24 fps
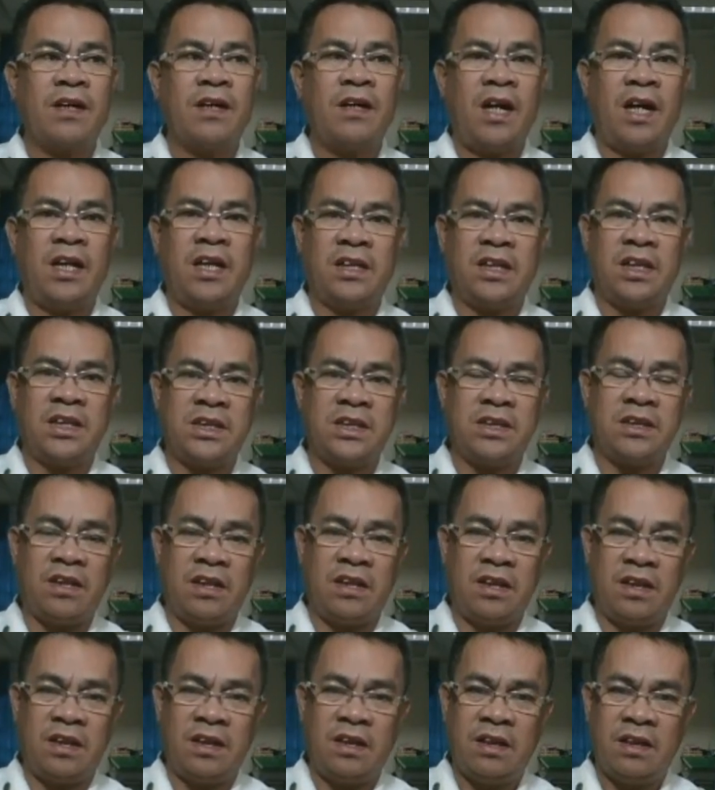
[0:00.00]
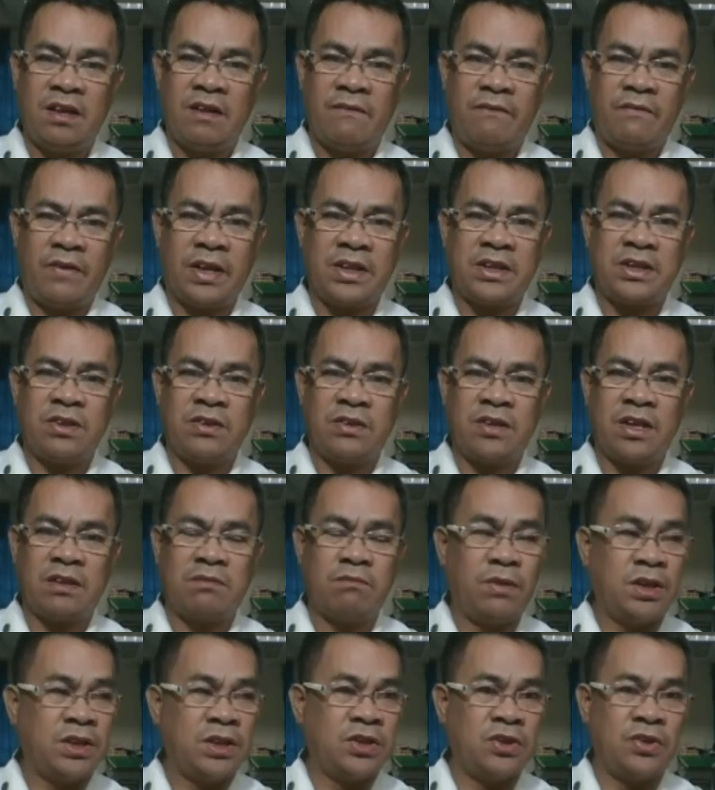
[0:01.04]
And it is the friction that
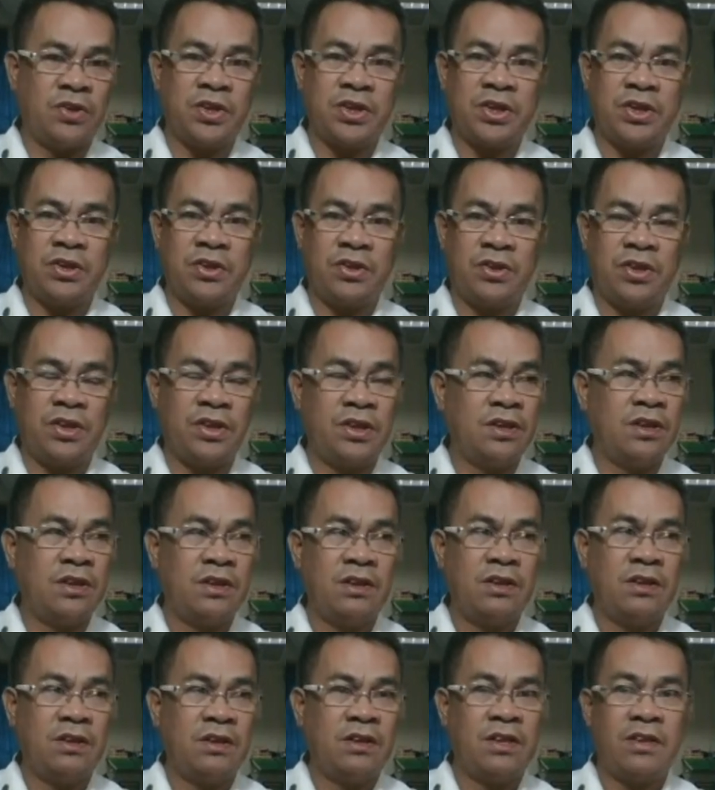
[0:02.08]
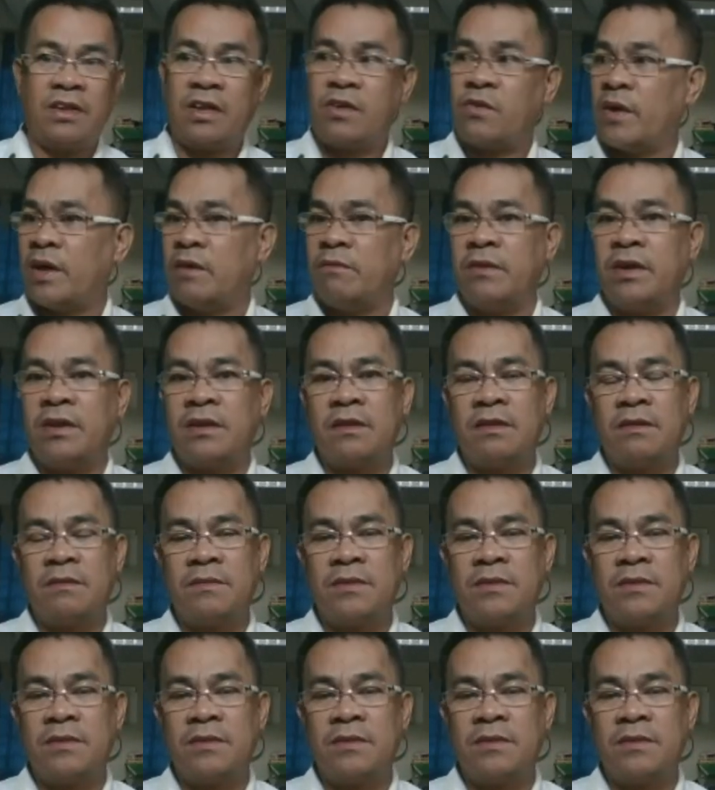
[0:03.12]
measures your requirement.